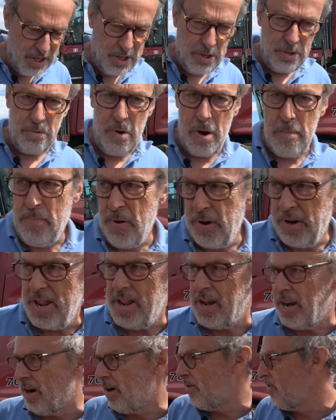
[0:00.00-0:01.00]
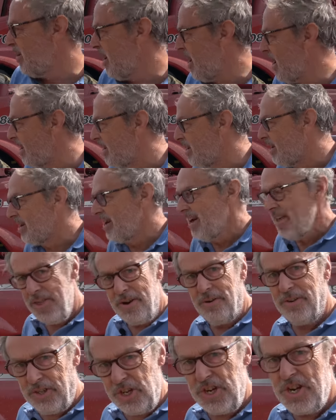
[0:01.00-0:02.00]
just as we're putting it on then.
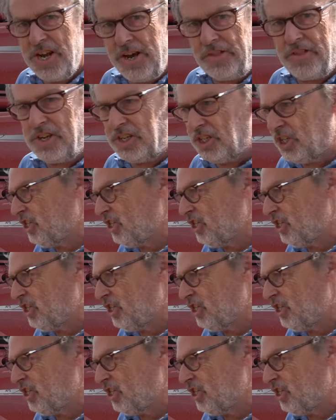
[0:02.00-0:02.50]
There was another